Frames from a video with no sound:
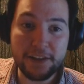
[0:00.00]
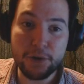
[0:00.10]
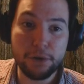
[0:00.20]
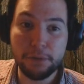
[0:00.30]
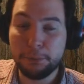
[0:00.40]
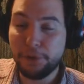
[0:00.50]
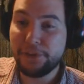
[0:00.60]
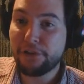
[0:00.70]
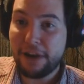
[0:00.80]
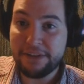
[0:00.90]
you'll buff
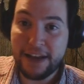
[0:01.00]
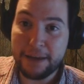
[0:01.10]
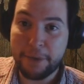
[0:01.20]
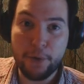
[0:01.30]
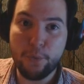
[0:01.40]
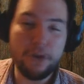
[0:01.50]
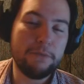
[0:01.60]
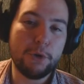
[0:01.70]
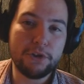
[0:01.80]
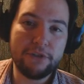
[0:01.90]
the Grave Hag by 1
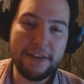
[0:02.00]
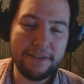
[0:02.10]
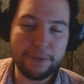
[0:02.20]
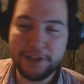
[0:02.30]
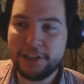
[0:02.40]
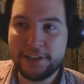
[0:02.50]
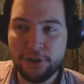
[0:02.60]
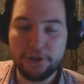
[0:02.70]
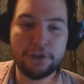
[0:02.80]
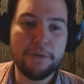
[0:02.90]
more strength, which is
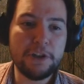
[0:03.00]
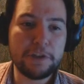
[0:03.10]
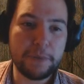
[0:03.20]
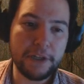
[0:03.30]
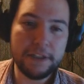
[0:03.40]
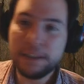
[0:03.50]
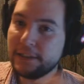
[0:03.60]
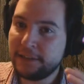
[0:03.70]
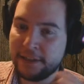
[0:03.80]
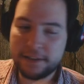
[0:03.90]
not too much, but
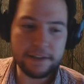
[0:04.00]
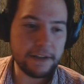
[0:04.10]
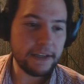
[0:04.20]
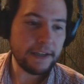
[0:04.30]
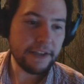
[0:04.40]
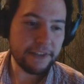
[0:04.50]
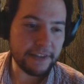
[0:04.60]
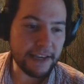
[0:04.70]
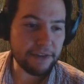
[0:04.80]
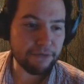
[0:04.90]
decent.
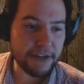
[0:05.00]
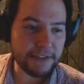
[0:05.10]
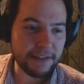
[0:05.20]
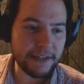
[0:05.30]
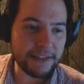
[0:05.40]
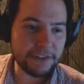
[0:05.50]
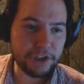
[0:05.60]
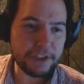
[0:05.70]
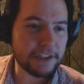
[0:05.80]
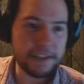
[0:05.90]
Second reason is
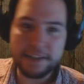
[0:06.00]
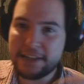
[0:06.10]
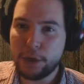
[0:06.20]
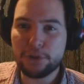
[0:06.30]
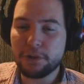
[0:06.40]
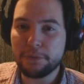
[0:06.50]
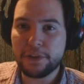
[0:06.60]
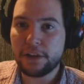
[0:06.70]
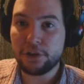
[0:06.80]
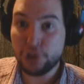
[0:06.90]
just to steal
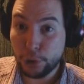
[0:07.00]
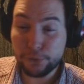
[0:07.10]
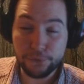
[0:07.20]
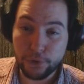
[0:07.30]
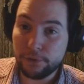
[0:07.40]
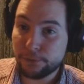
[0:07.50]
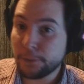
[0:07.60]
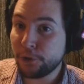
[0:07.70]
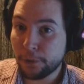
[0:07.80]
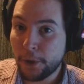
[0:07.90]
something useful from
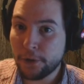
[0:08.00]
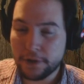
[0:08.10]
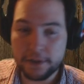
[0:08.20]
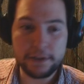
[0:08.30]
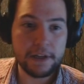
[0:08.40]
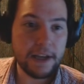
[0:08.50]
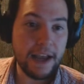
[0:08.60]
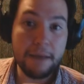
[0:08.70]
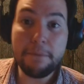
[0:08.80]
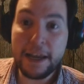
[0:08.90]
your opponent.
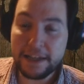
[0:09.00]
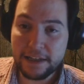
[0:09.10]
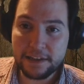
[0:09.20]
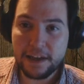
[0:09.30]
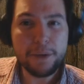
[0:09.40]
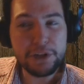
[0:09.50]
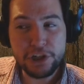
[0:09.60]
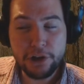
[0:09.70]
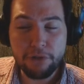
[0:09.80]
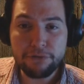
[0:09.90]
A medic, which
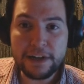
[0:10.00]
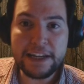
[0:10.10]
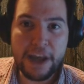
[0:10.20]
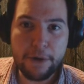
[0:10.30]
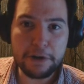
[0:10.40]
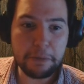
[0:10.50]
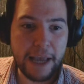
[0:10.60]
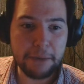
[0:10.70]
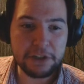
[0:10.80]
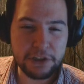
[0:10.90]
you're not really going to be
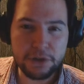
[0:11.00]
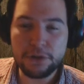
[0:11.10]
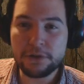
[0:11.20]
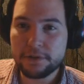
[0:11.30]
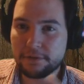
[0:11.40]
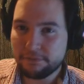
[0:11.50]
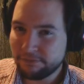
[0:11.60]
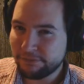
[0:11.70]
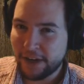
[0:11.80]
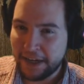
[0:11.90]
able to use,
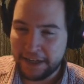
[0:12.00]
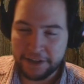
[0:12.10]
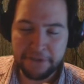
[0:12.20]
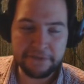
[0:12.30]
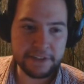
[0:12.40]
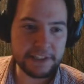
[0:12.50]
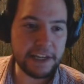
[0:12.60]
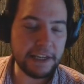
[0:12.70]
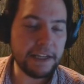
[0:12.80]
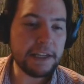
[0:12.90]
I don't
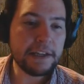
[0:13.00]
foresee,